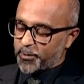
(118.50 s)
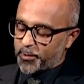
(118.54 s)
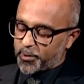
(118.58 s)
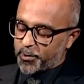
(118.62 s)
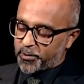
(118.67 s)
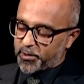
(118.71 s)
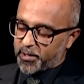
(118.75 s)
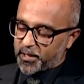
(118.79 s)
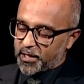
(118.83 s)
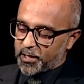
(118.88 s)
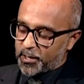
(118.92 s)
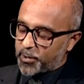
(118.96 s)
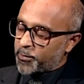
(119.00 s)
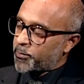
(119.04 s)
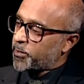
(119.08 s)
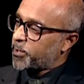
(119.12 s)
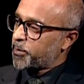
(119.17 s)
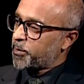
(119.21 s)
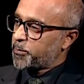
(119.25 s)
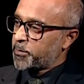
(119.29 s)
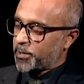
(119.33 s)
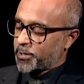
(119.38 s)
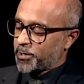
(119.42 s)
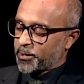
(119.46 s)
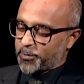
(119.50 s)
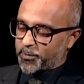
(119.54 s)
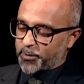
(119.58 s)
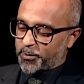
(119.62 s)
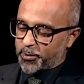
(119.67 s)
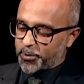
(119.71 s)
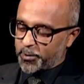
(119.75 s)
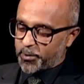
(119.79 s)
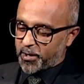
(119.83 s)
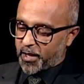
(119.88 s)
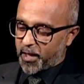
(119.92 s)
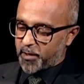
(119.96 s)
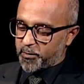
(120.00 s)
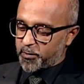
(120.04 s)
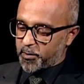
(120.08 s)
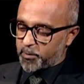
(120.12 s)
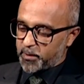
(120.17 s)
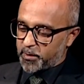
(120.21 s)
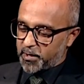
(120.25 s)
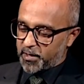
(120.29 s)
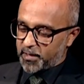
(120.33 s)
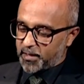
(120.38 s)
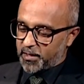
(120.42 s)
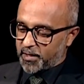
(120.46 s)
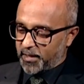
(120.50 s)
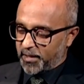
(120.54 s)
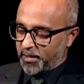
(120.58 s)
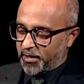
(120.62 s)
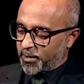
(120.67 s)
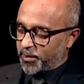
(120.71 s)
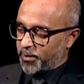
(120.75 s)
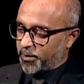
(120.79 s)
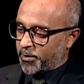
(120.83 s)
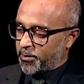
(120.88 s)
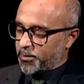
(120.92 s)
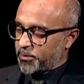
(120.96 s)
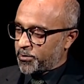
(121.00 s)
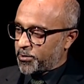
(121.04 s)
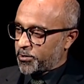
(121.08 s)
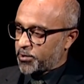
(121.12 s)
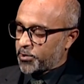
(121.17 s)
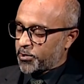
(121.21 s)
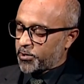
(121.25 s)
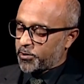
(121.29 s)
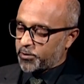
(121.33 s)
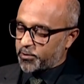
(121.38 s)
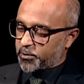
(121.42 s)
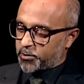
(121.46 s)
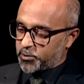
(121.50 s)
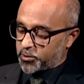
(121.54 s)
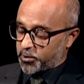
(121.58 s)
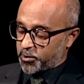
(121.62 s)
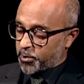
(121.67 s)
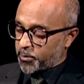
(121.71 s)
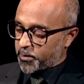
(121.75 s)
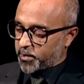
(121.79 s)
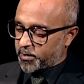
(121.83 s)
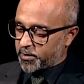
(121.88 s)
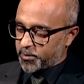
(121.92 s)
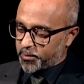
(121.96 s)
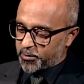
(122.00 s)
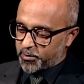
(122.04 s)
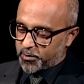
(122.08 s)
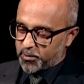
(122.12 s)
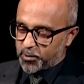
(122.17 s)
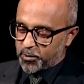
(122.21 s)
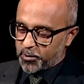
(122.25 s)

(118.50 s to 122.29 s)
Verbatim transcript: of all, thank you very much for having me on the show. Show I don't